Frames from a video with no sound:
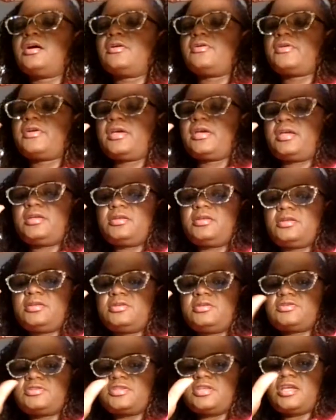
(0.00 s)
Okay, and
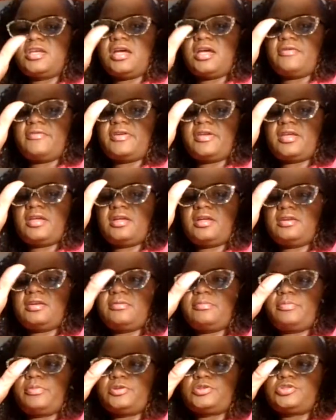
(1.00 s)
you see how it kind
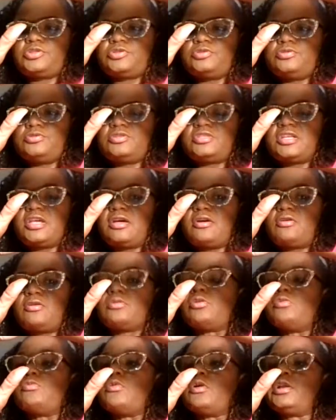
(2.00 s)
of protrudes out.
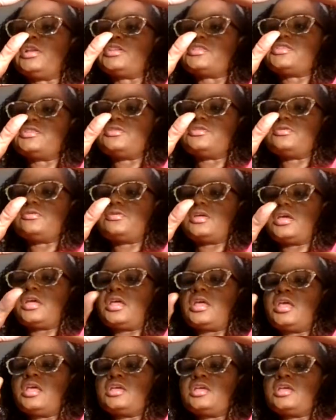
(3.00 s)
You want it to do that.